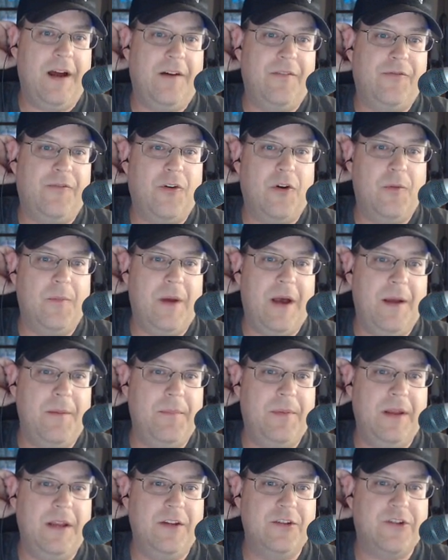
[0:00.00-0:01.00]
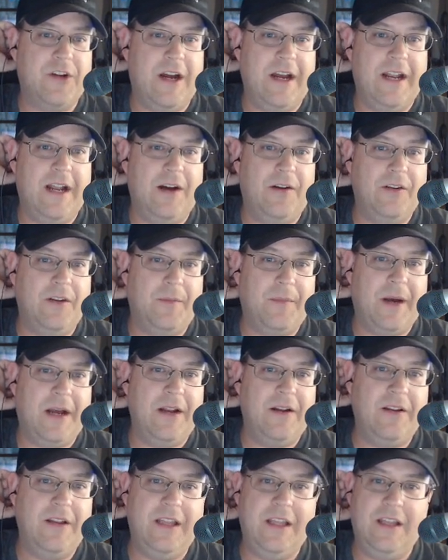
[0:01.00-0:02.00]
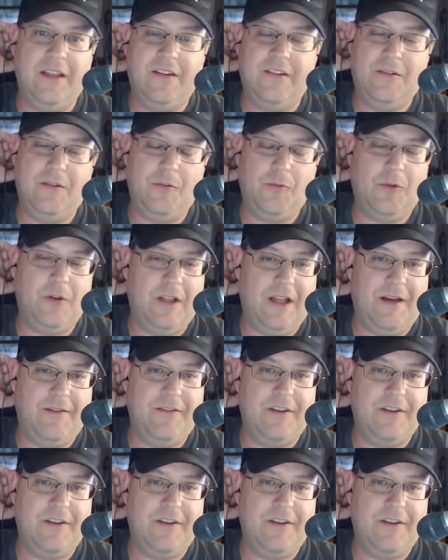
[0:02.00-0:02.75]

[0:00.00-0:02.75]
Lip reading: format being tried out in the minor leagues. We'll have the